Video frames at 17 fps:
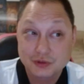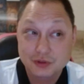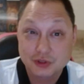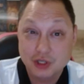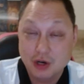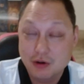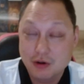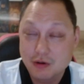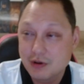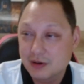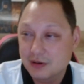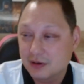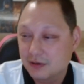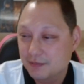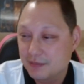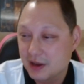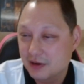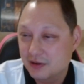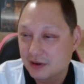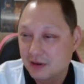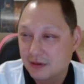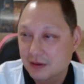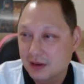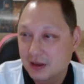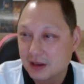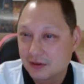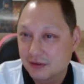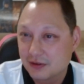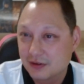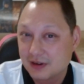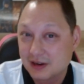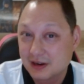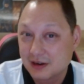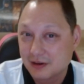Joe was especially
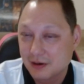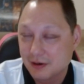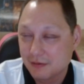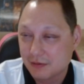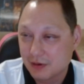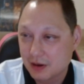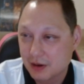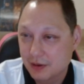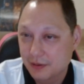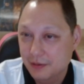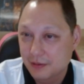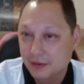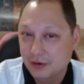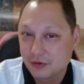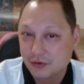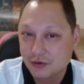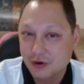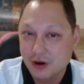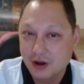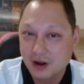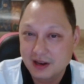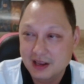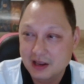interested in drawing.